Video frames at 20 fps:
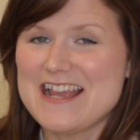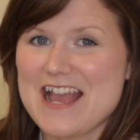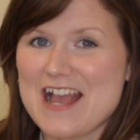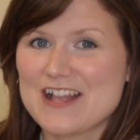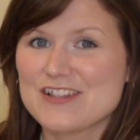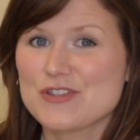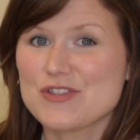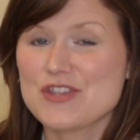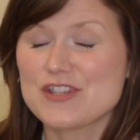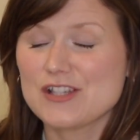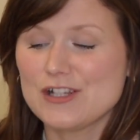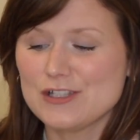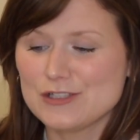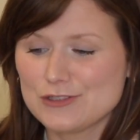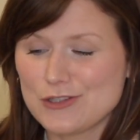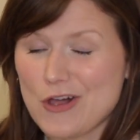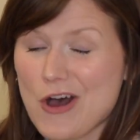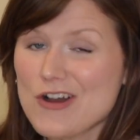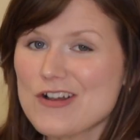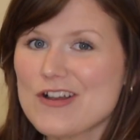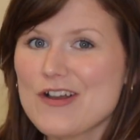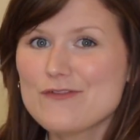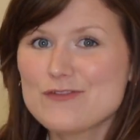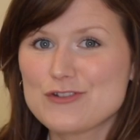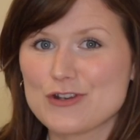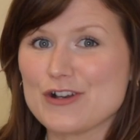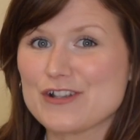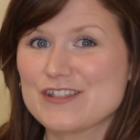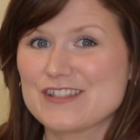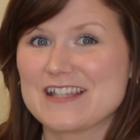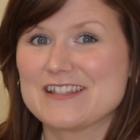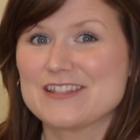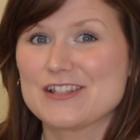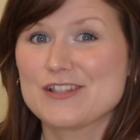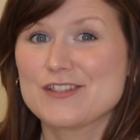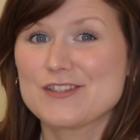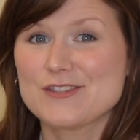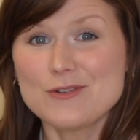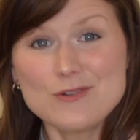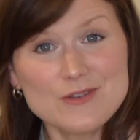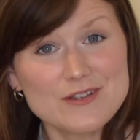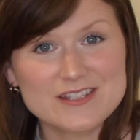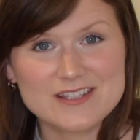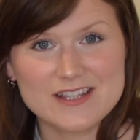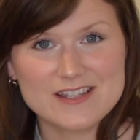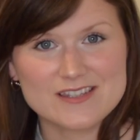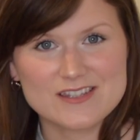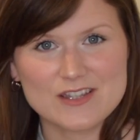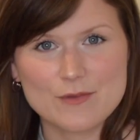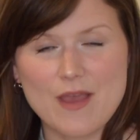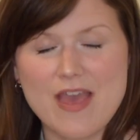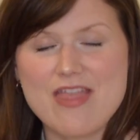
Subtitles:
And so there's a lot of dust in the solar system,